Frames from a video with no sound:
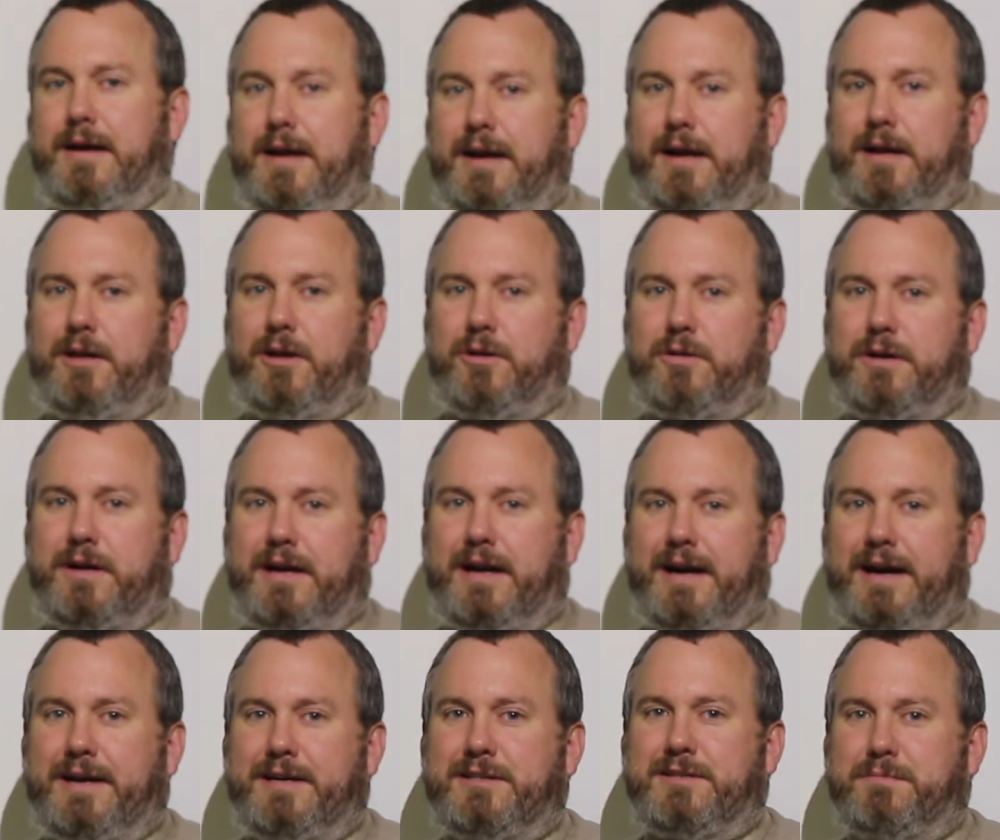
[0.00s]
Up Hello
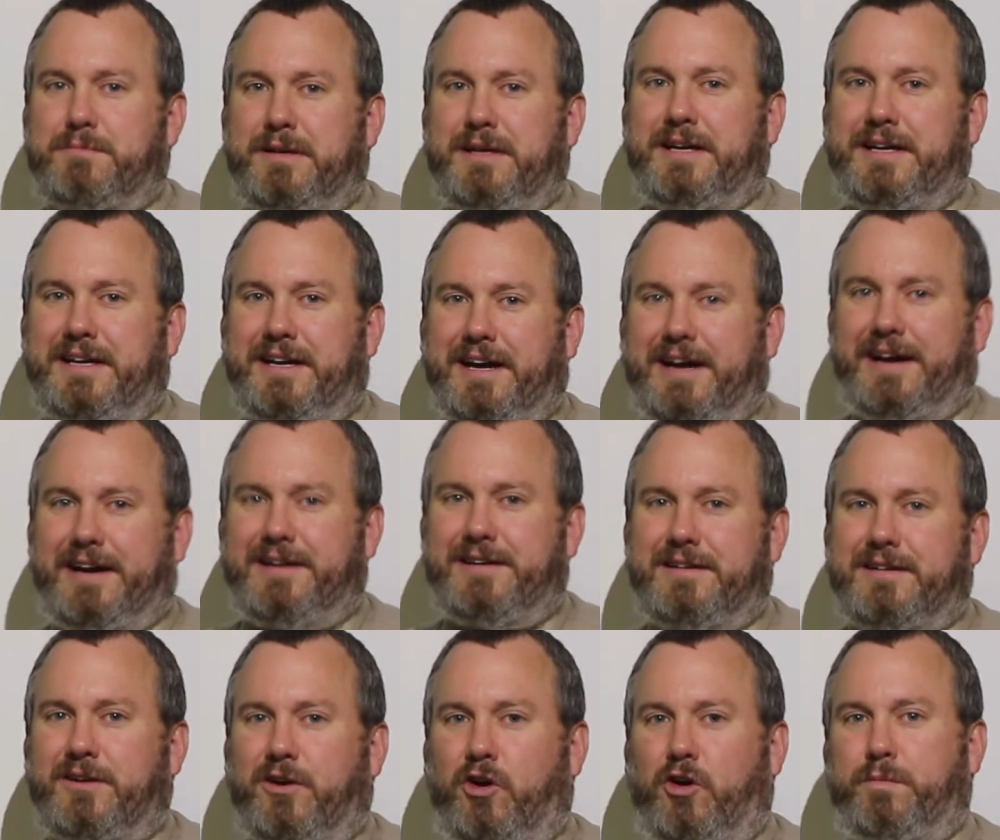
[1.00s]
guys, me again.
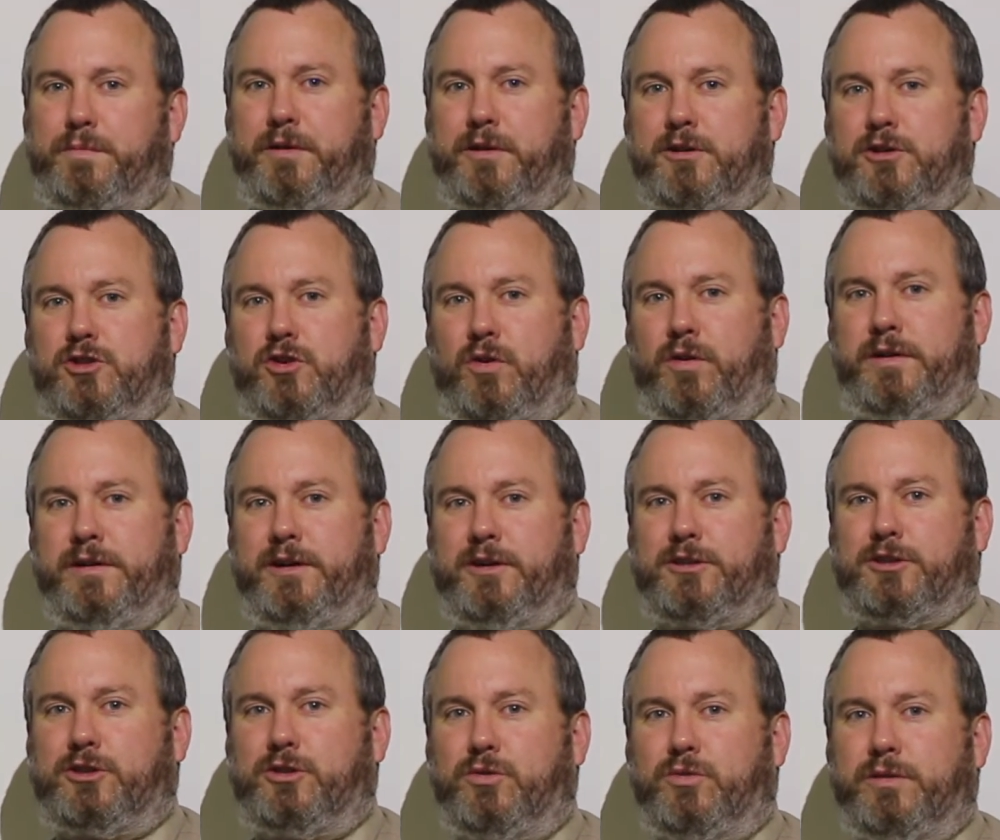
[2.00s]
Hope you're enjoying your
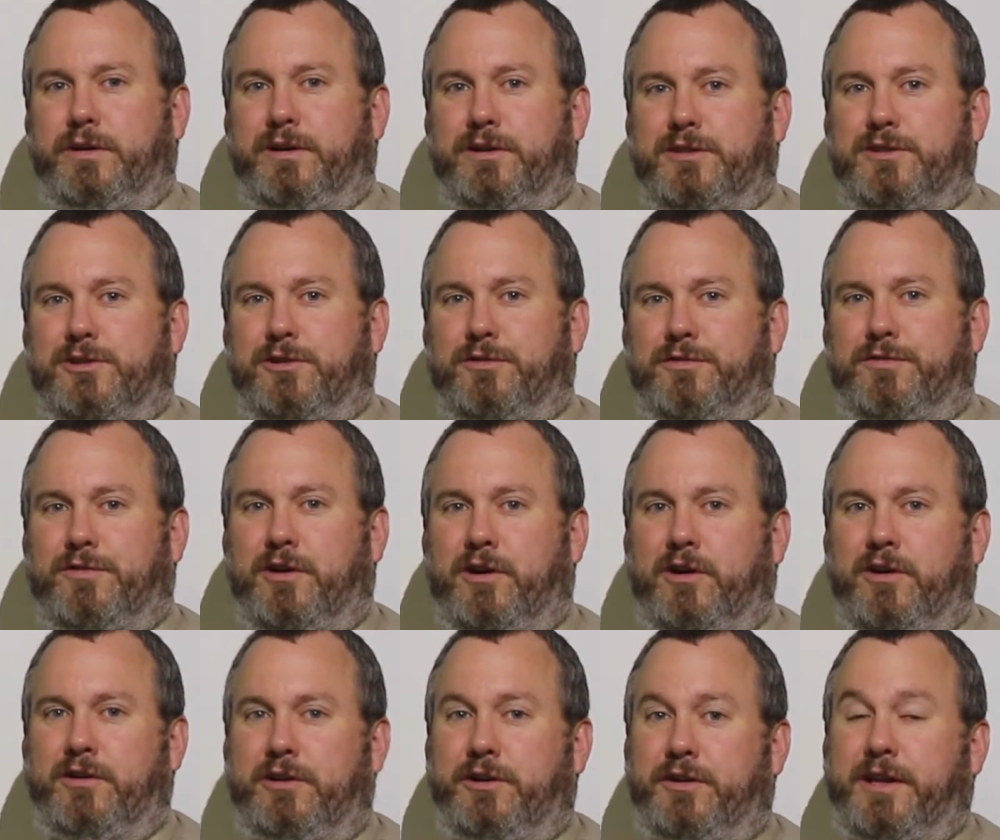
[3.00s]
school year so
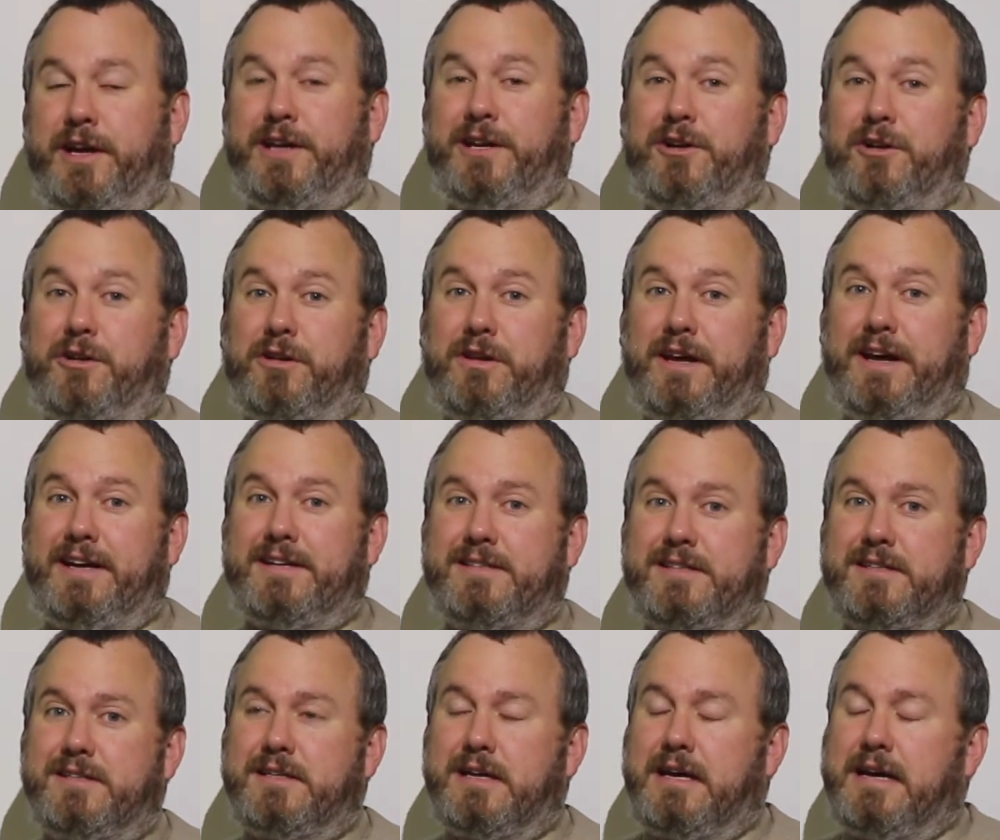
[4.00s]
far and you like your
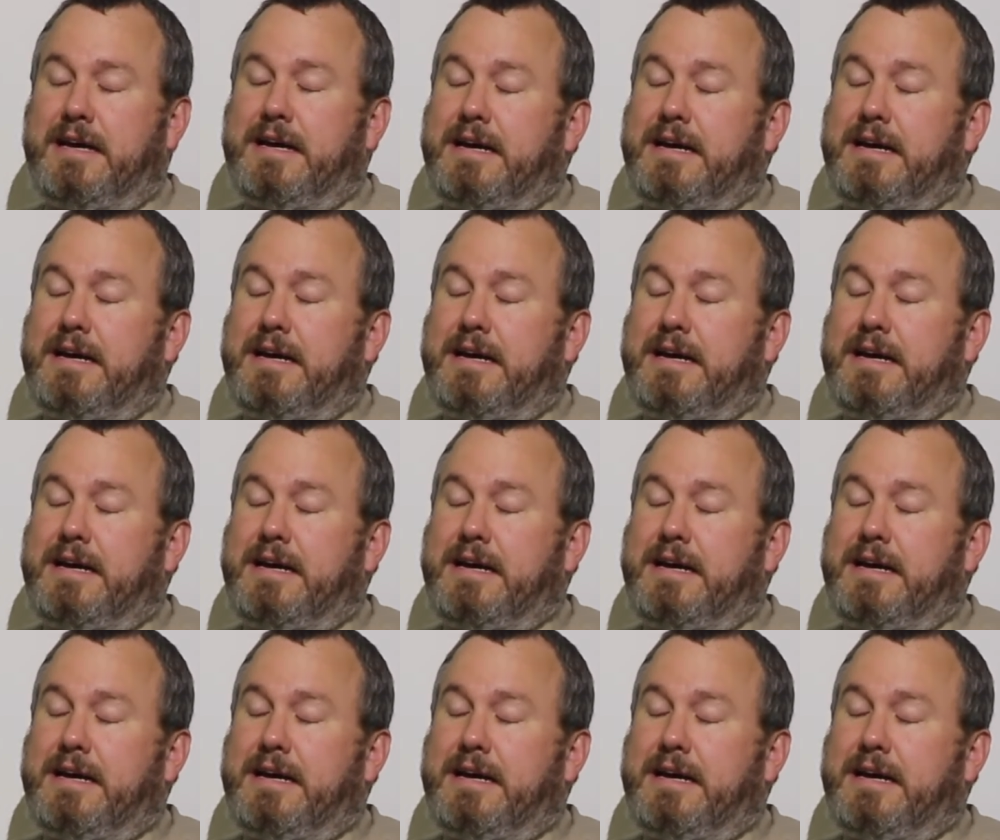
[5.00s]
classes.